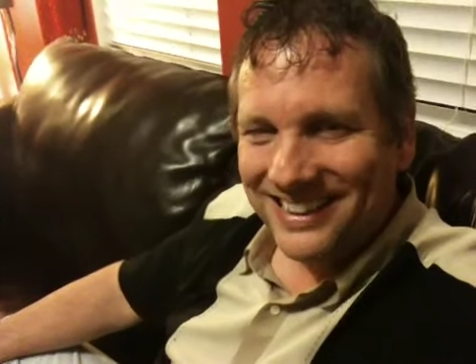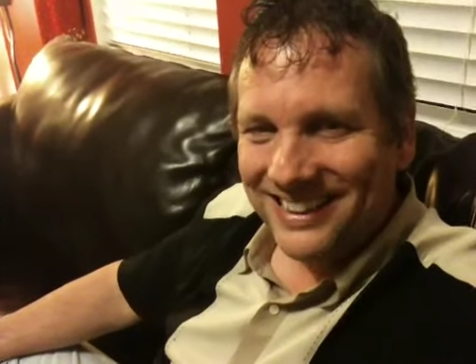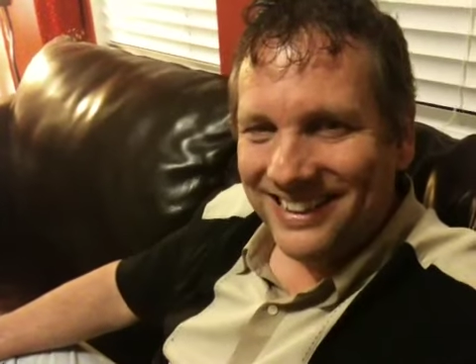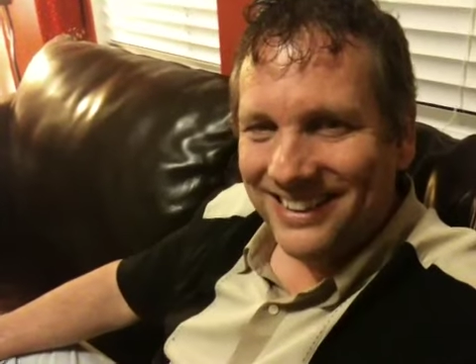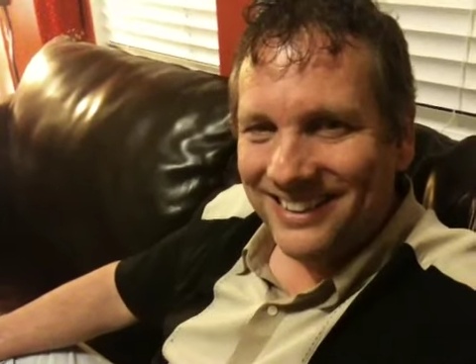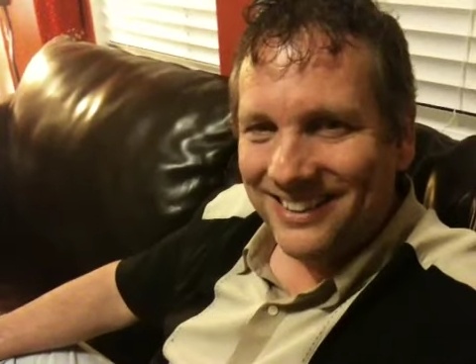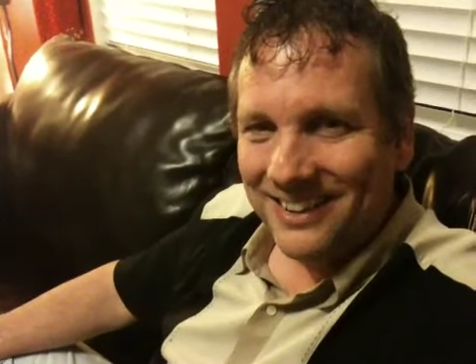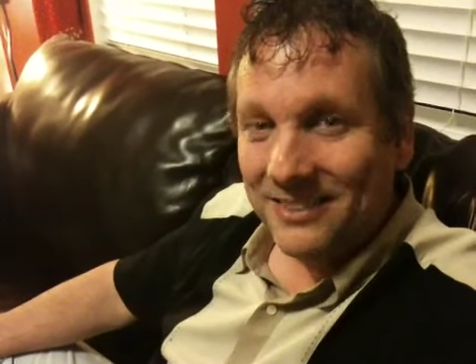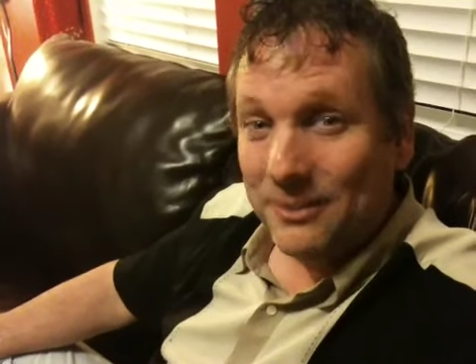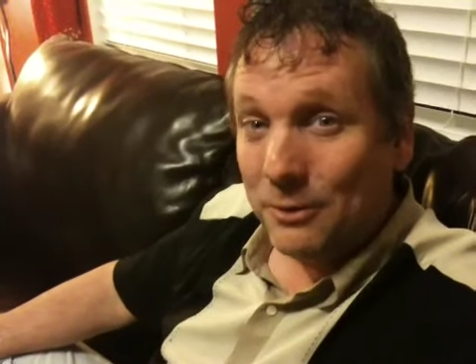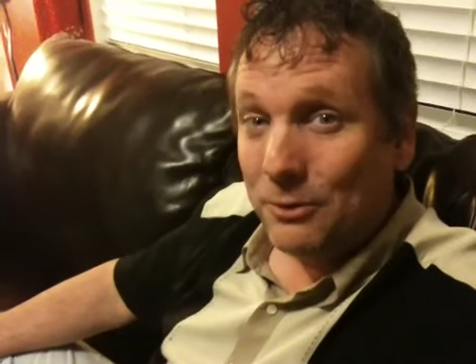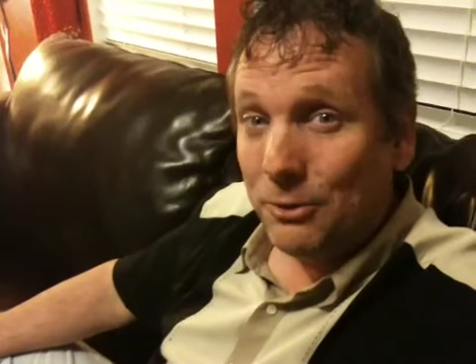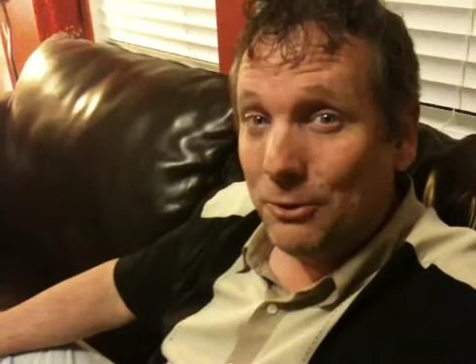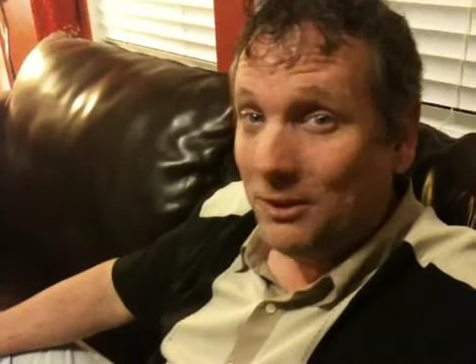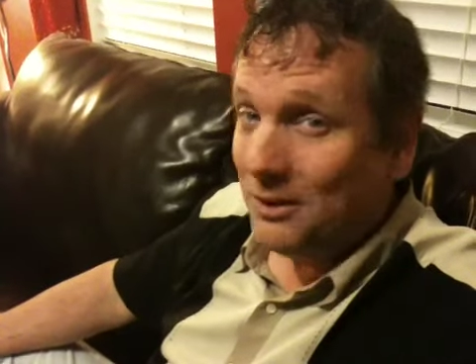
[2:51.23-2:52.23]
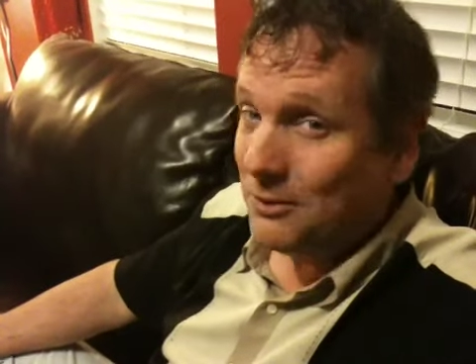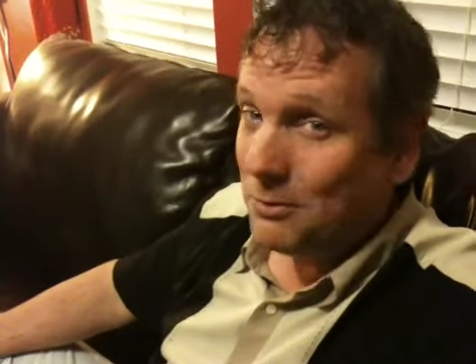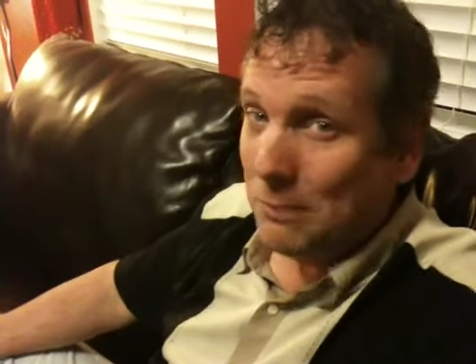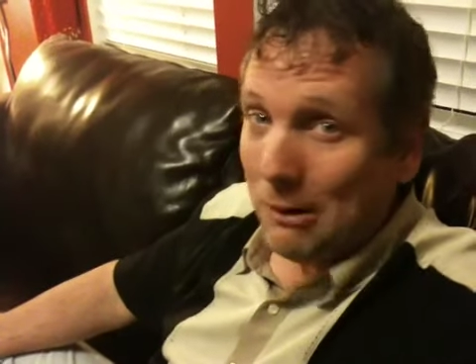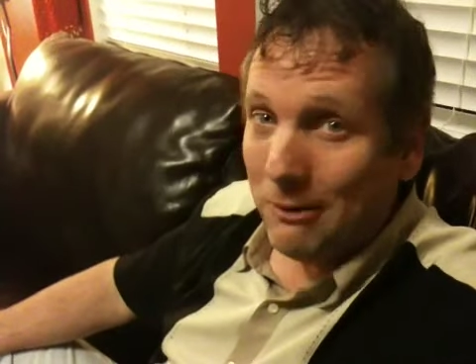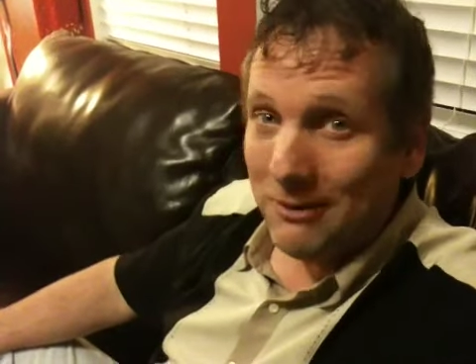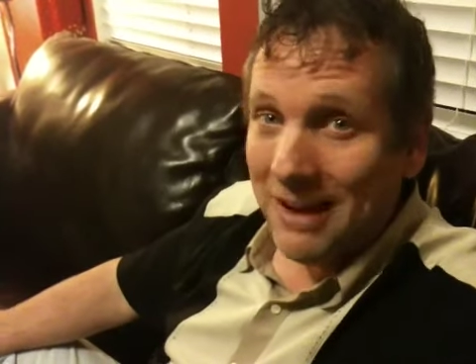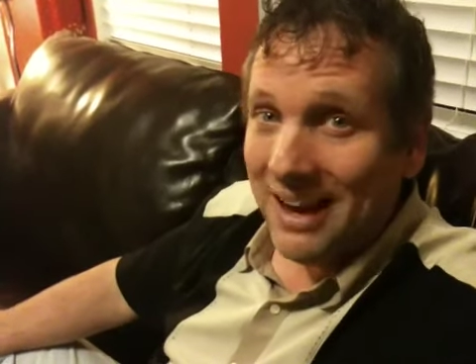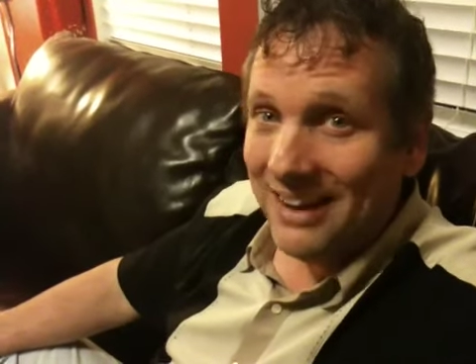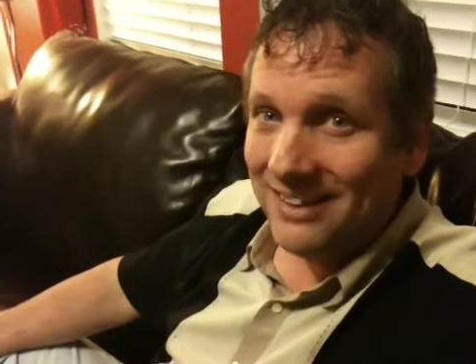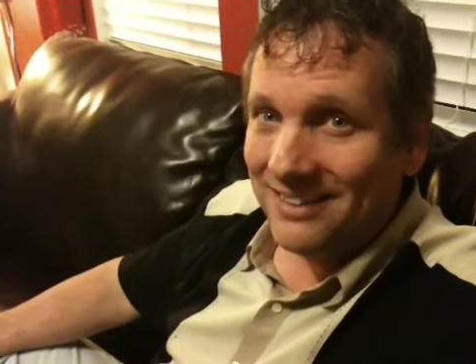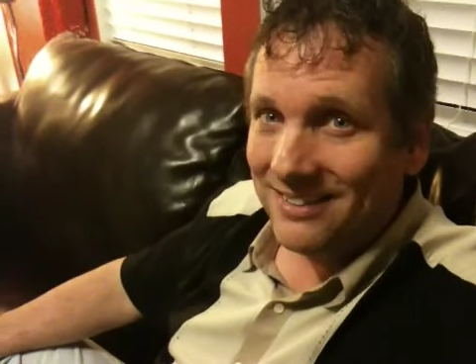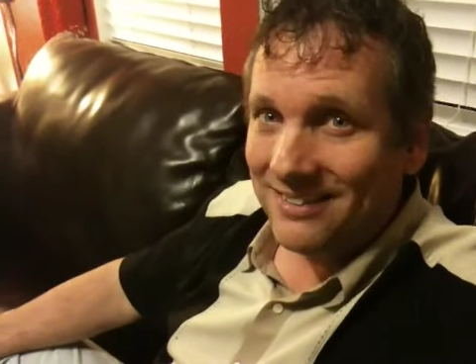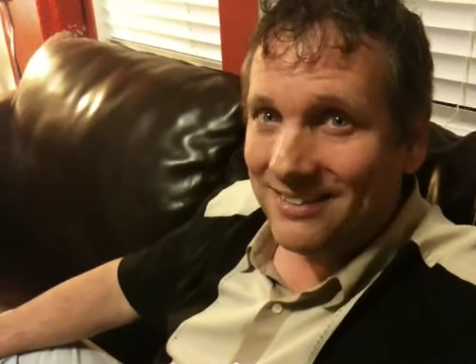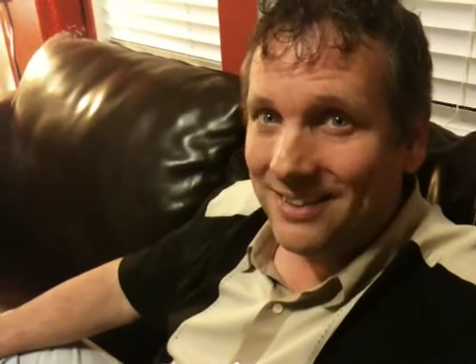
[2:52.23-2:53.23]
And uh, so tune in tomorrow night
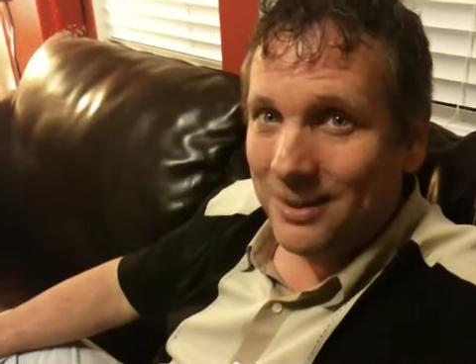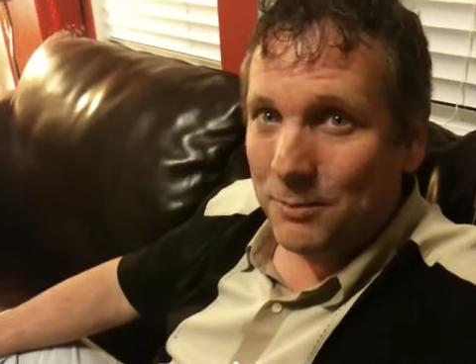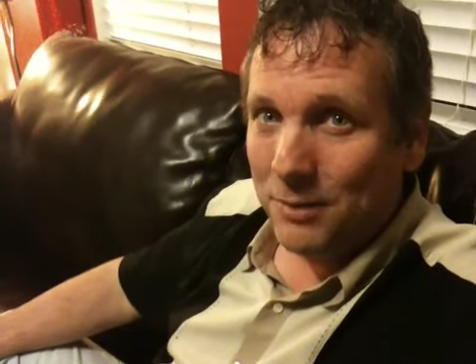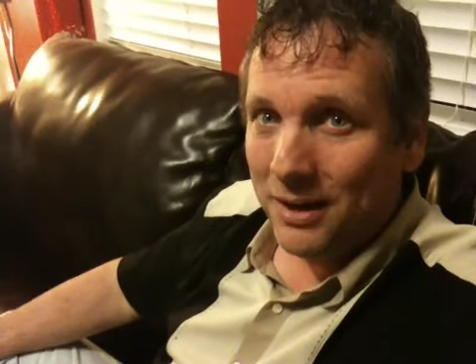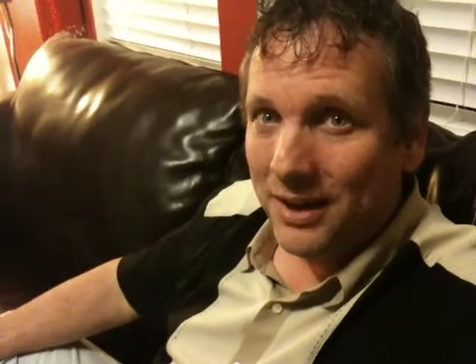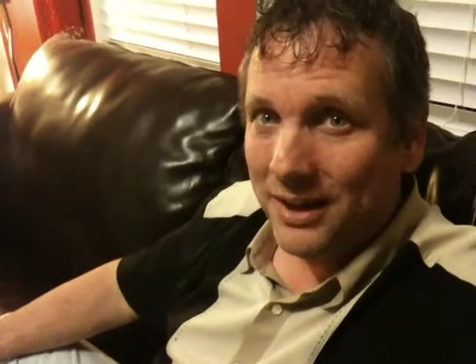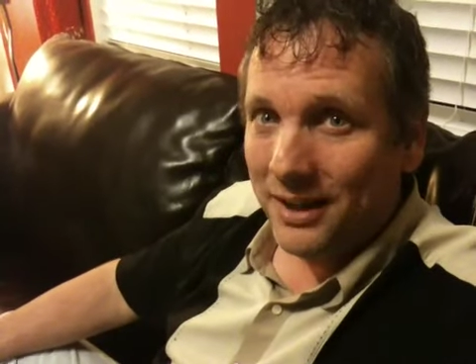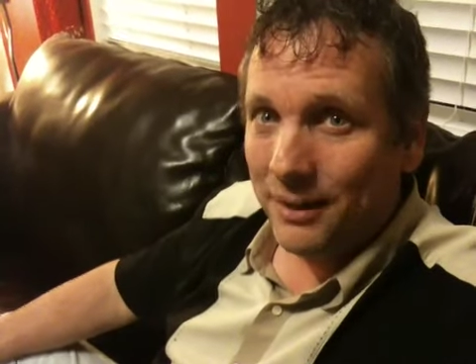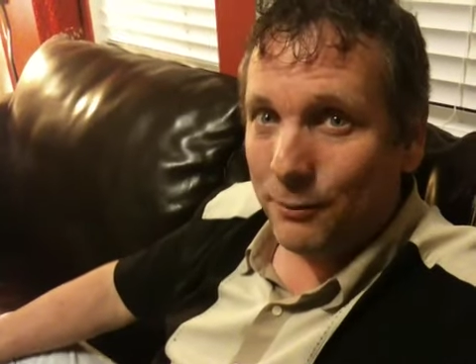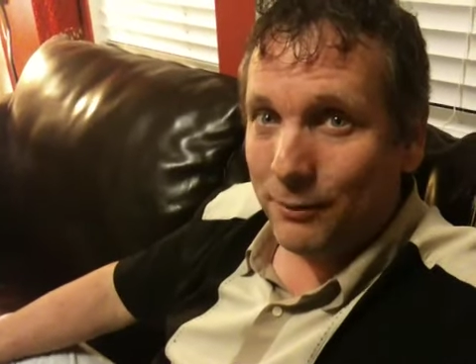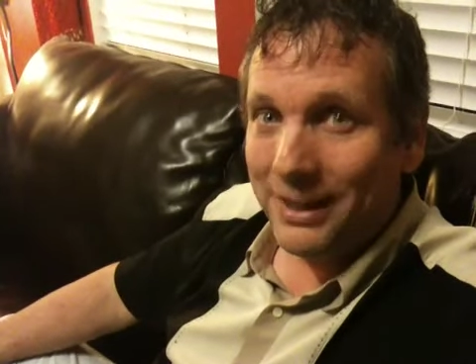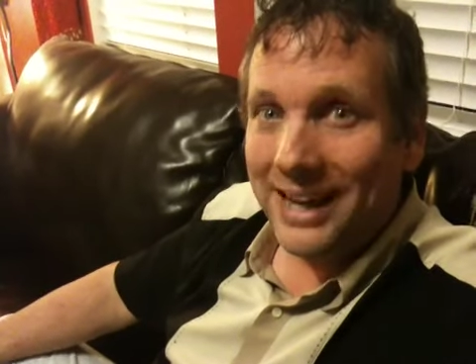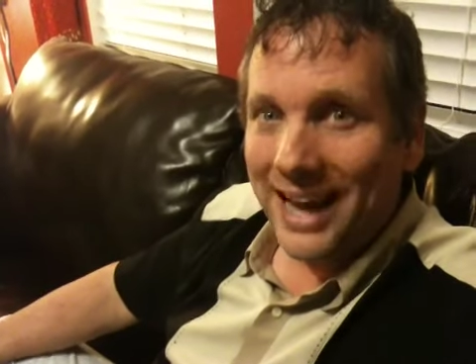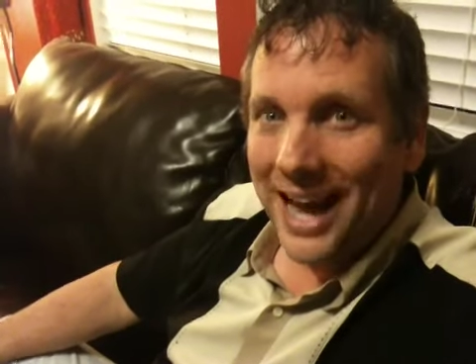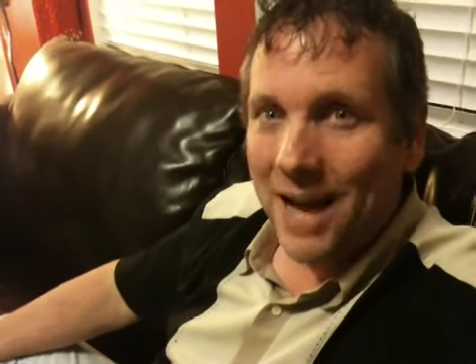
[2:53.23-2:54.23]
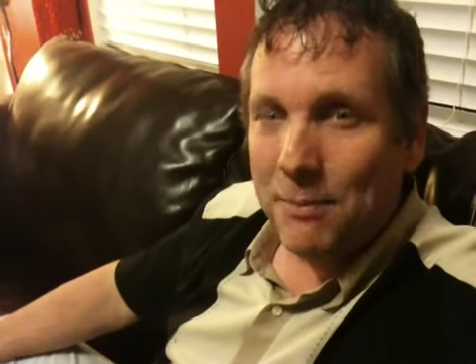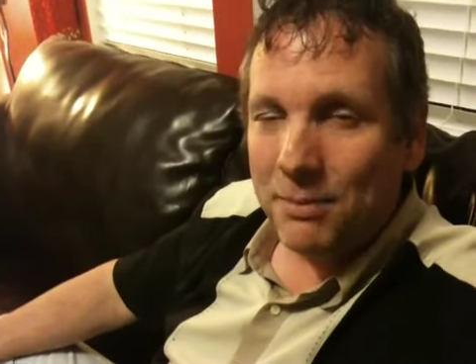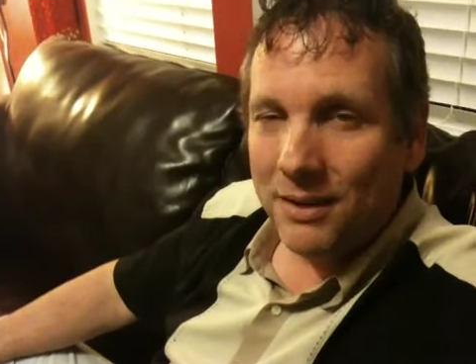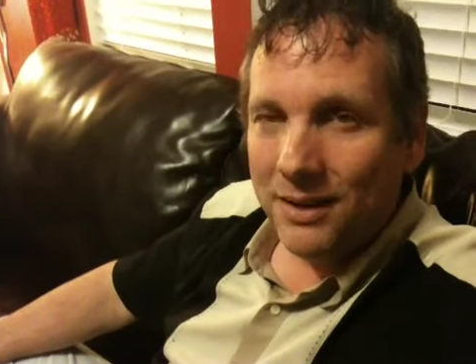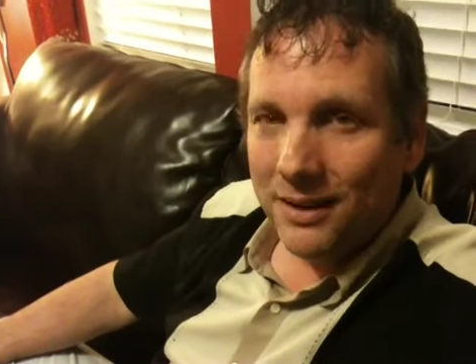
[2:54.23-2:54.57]
to see my recap